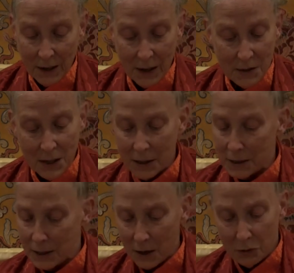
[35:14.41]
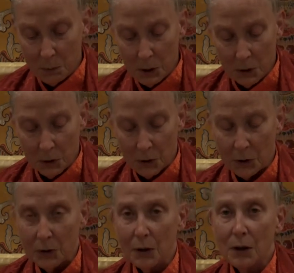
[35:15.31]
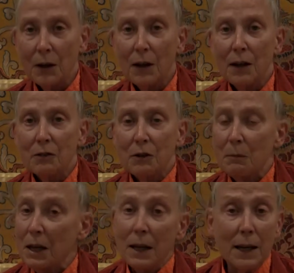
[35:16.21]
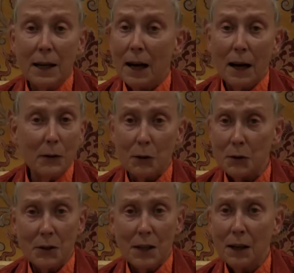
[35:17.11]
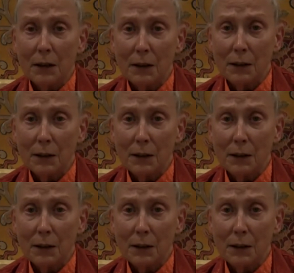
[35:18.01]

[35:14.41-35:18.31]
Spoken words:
as had never been heard from any other singer.